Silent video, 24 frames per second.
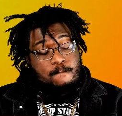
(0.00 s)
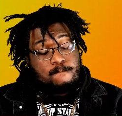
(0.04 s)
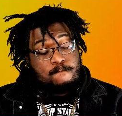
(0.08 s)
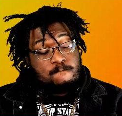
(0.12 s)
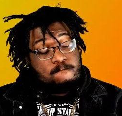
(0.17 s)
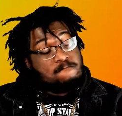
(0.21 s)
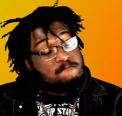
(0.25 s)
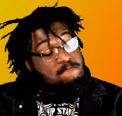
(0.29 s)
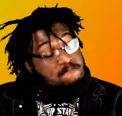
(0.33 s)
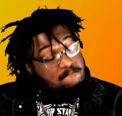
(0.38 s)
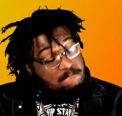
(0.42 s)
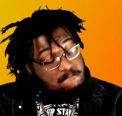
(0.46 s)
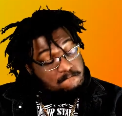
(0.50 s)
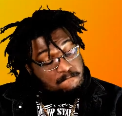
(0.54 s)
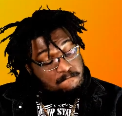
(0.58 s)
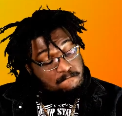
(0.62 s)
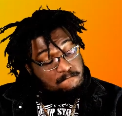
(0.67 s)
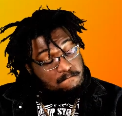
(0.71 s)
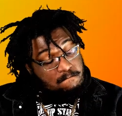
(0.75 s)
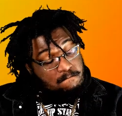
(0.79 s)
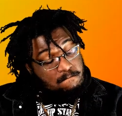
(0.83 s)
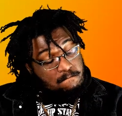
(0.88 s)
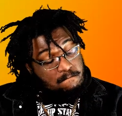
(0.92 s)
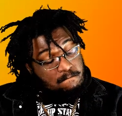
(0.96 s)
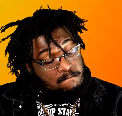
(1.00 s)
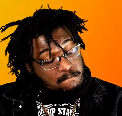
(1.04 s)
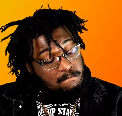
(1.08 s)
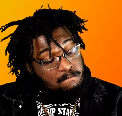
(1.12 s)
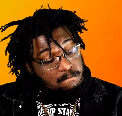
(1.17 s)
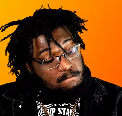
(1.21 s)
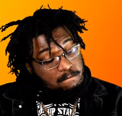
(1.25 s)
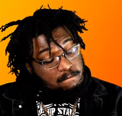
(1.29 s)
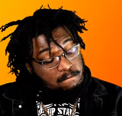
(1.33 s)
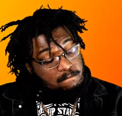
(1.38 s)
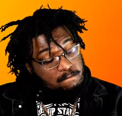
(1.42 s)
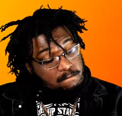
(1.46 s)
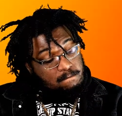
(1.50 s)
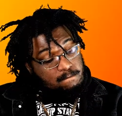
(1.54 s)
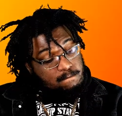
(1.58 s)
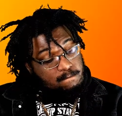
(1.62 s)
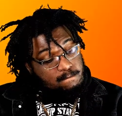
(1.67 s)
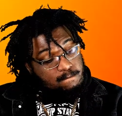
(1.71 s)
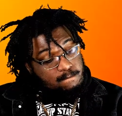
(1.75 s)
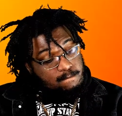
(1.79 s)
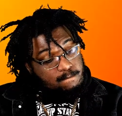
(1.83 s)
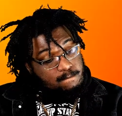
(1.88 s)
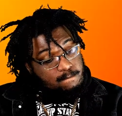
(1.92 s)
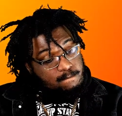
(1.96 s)

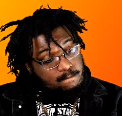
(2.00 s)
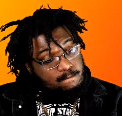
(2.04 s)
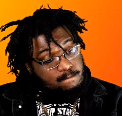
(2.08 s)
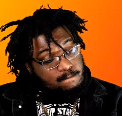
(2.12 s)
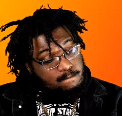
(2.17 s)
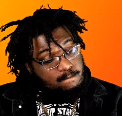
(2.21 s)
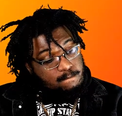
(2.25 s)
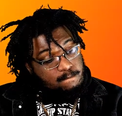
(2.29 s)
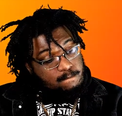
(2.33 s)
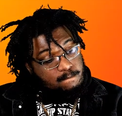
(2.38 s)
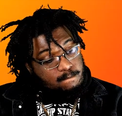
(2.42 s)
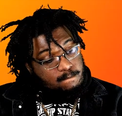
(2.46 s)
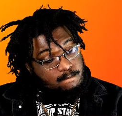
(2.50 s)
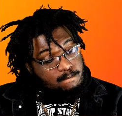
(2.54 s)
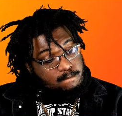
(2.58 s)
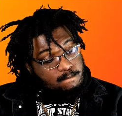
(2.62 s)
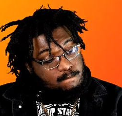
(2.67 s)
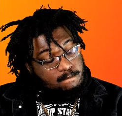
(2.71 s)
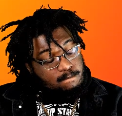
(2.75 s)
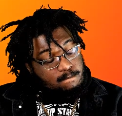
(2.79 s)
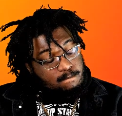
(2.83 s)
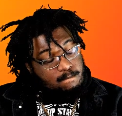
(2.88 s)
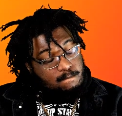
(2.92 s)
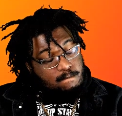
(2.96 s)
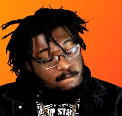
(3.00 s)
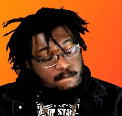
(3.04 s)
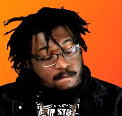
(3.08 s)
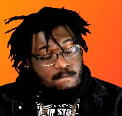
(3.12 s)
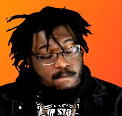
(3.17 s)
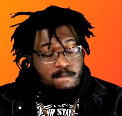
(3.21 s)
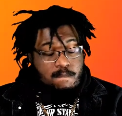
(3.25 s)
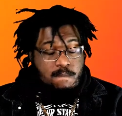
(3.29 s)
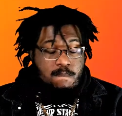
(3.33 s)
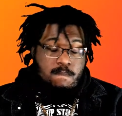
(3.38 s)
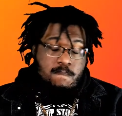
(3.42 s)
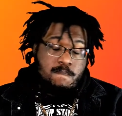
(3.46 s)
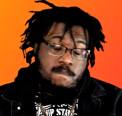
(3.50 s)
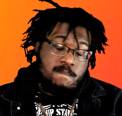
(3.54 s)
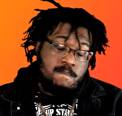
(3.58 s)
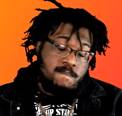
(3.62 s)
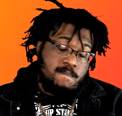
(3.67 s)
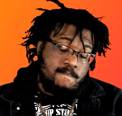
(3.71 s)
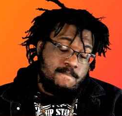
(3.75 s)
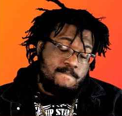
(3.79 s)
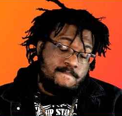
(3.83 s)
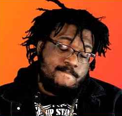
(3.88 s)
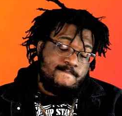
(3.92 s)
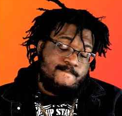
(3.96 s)

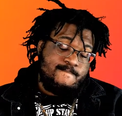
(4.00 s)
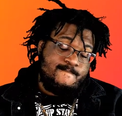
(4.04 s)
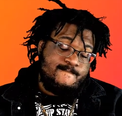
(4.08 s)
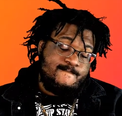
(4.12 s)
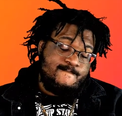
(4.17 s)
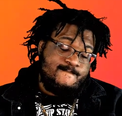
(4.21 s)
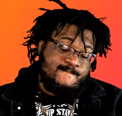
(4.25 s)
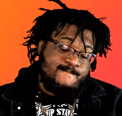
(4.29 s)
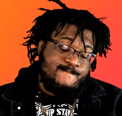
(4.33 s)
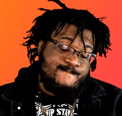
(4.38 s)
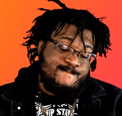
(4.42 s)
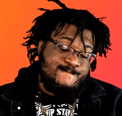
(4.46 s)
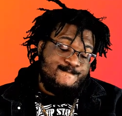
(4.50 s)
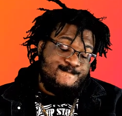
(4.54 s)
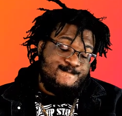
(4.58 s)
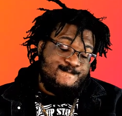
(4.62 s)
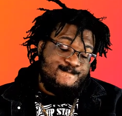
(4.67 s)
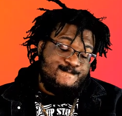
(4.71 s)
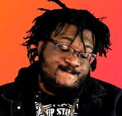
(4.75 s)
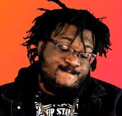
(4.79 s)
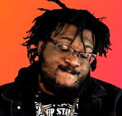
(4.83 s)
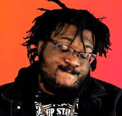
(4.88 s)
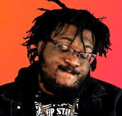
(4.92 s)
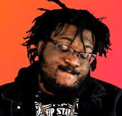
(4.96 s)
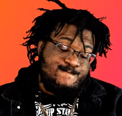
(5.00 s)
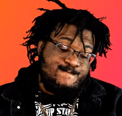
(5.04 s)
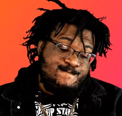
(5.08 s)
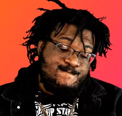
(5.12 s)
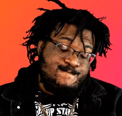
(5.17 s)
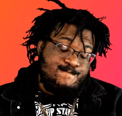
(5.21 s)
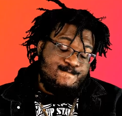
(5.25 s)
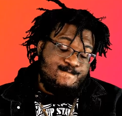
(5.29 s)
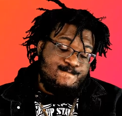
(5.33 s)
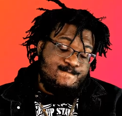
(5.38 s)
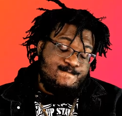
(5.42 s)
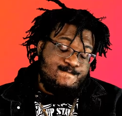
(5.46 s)
Nobody speaks.